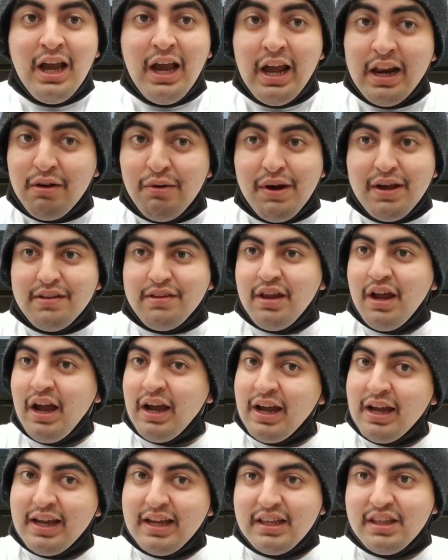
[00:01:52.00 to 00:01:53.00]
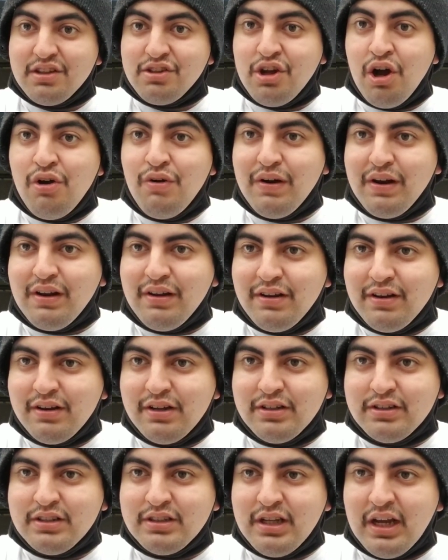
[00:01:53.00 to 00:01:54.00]
Anyways, I gotta get this going
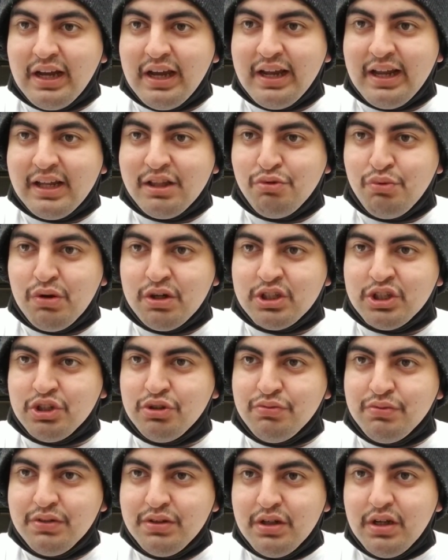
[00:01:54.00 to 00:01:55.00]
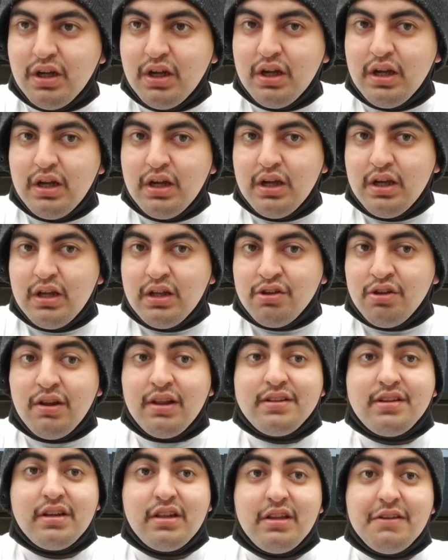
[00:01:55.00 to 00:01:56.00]
because I gotta get to work soon. So
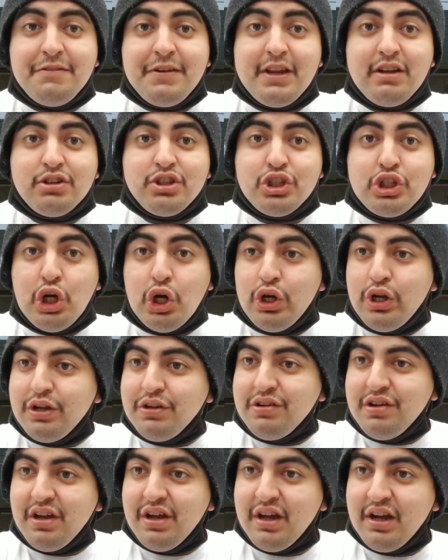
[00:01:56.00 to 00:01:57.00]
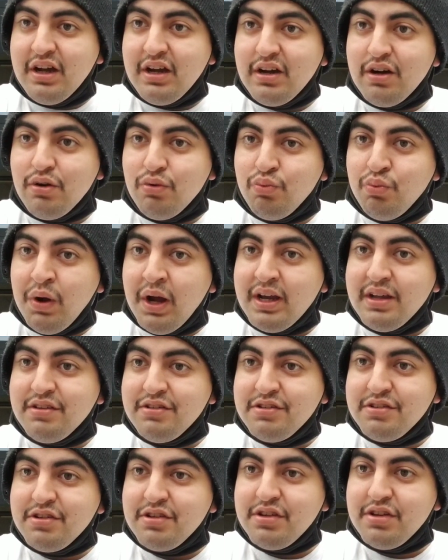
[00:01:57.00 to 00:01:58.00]
let's get this video started right
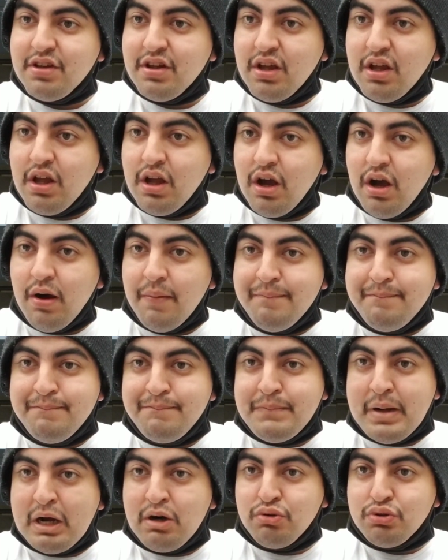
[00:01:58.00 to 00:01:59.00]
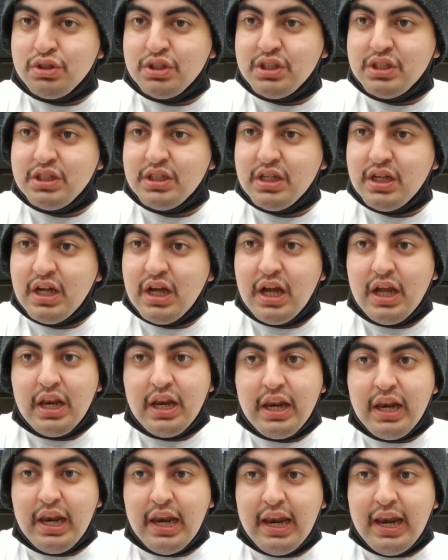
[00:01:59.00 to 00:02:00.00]
about
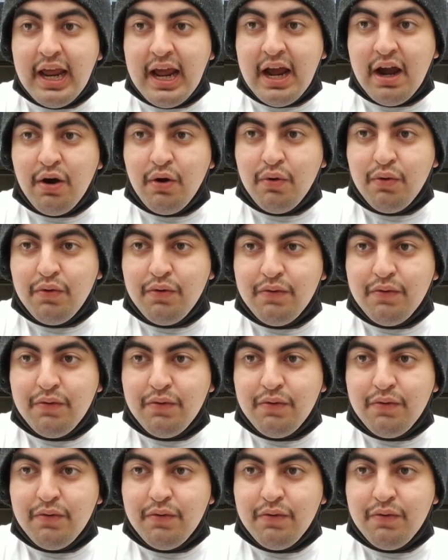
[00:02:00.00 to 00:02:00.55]
now.